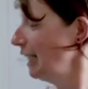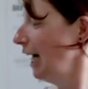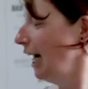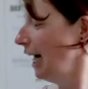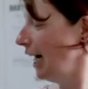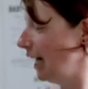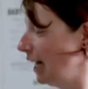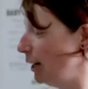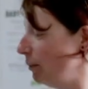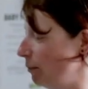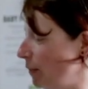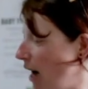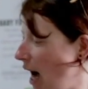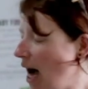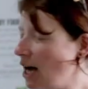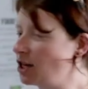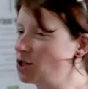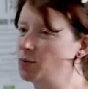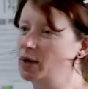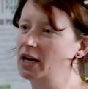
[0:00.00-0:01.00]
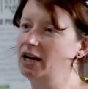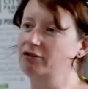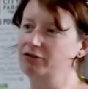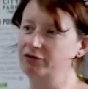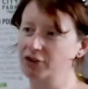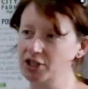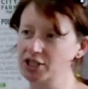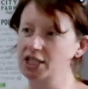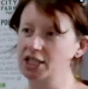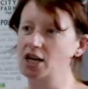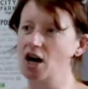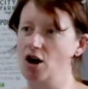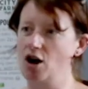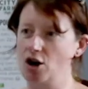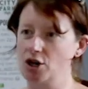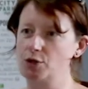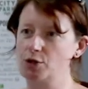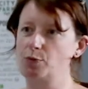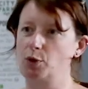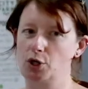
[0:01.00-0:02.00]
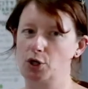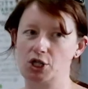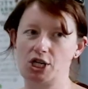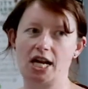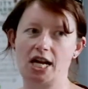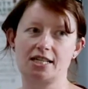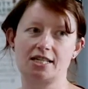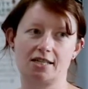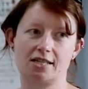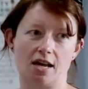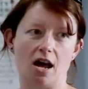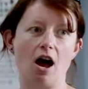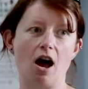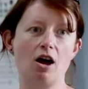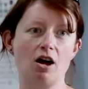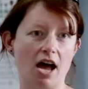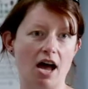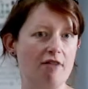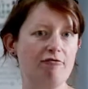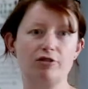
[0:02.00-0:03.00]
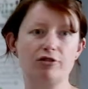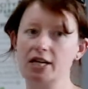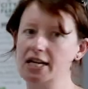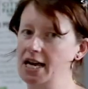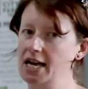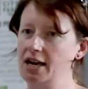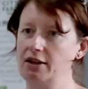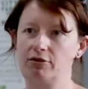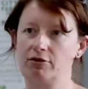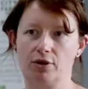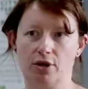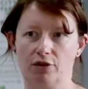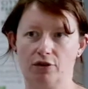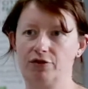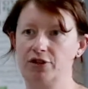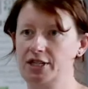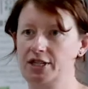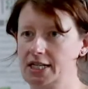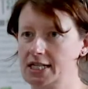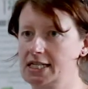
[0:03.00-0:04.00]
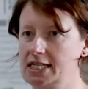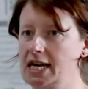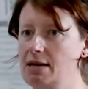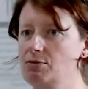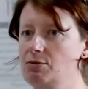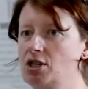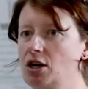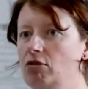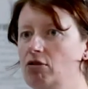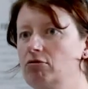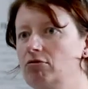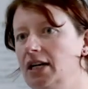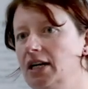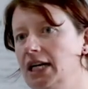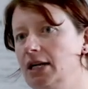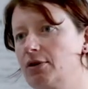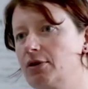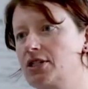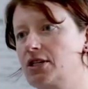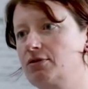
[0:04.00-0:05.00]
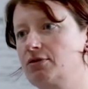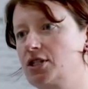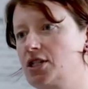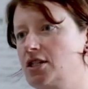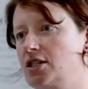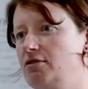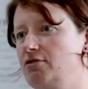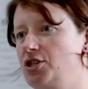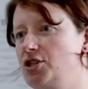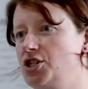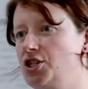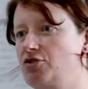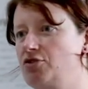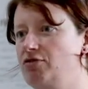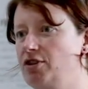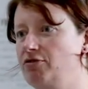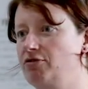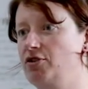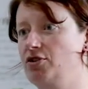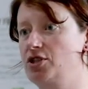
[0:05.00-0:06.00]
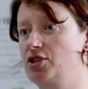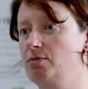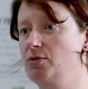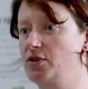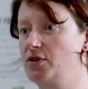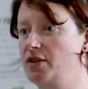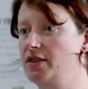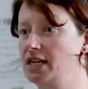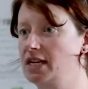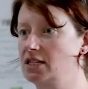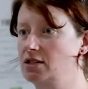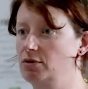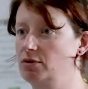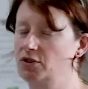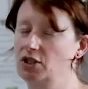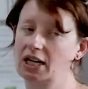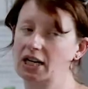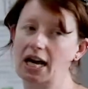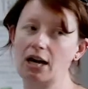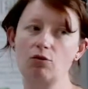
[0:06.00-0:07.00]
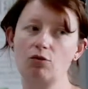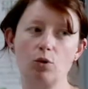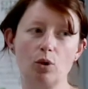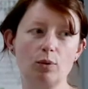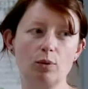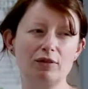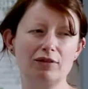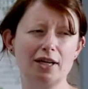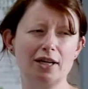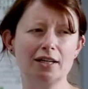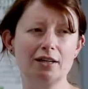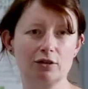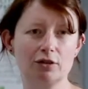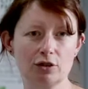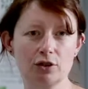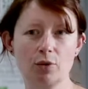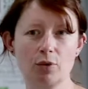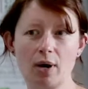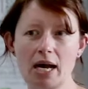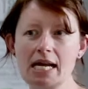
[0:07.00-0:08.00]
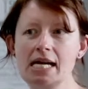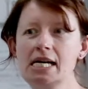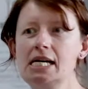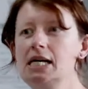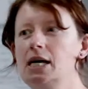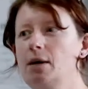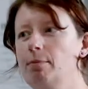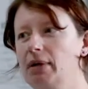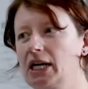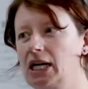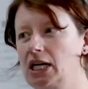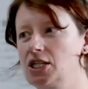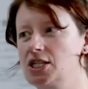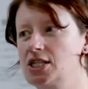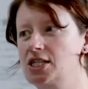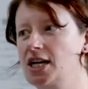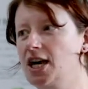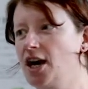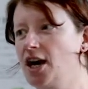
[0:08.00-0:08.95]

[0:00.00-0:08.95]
And we have funded arts projects every year through our funding scheme. So really what I want to do is just run through some of the things that we've done and kind of what we've learnt along the way, because